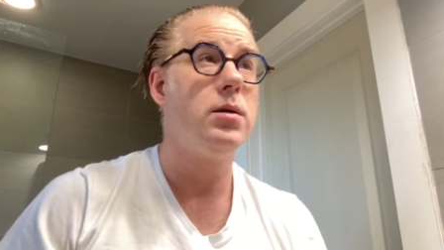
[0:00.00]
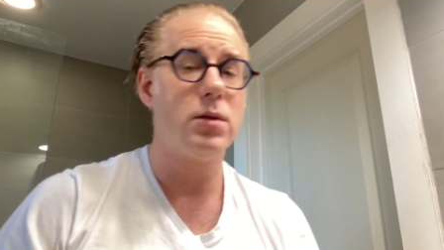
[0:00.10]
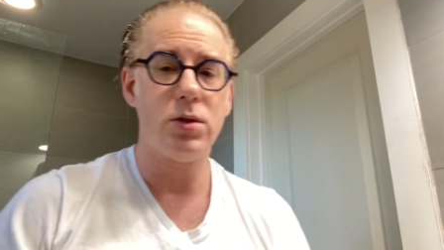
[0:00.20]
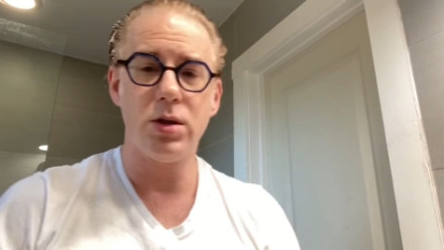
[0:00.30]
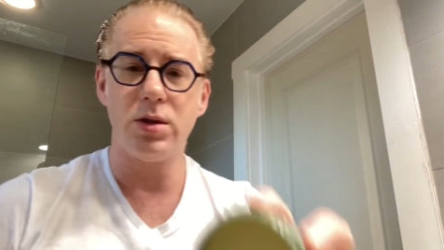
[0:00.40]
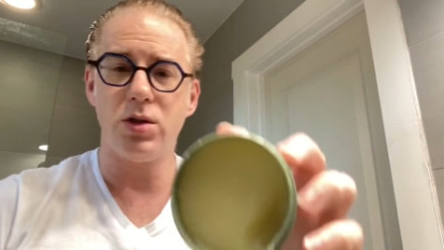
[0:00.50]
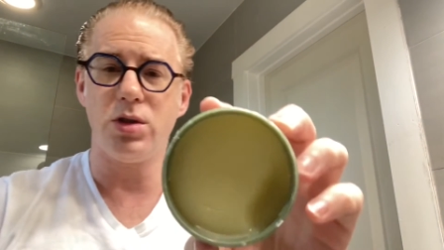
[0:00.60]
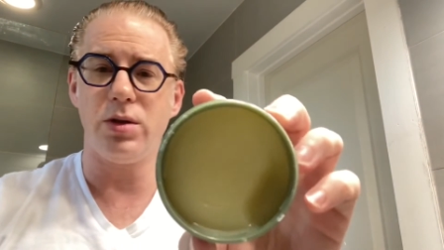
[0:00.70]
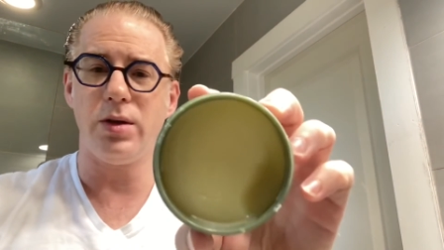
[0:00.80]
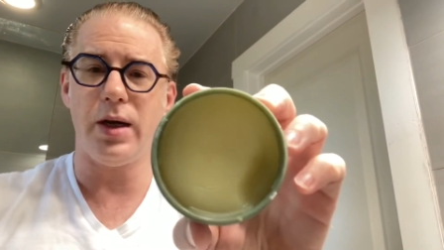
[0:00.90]
So just to
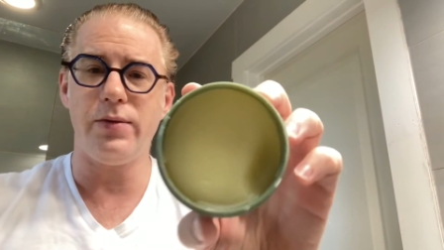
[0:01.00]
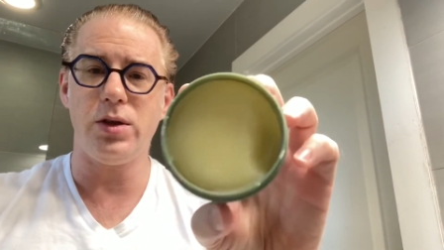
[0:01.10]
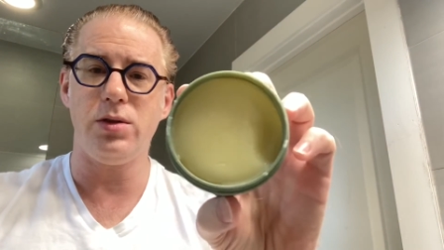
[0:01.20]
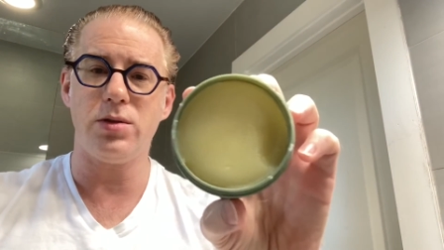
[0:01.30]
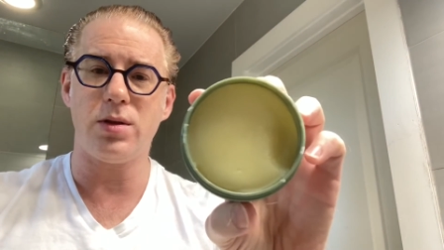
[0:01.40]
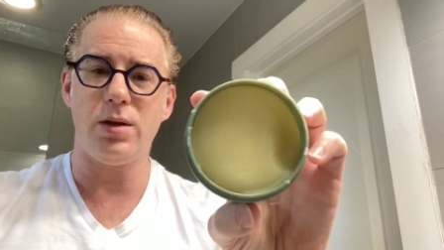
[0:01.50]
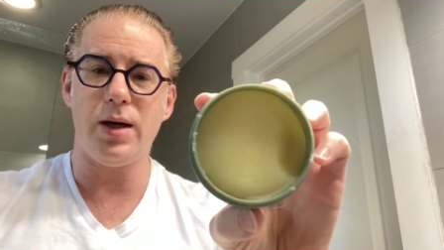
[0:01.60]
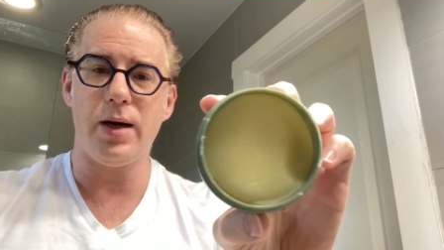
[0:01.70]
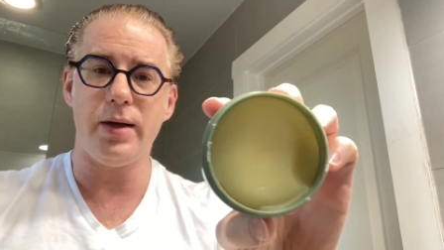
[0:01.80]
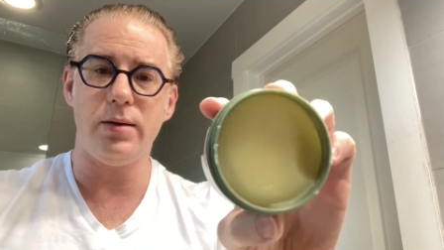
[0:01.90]
show you, I haven't used a
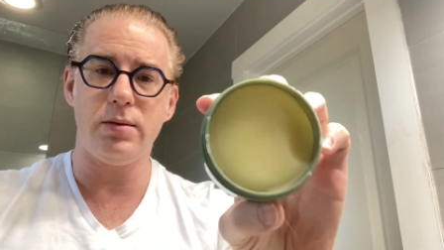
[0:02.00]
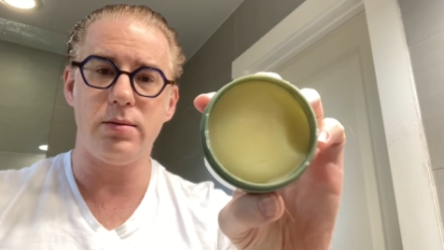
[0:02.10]
lot.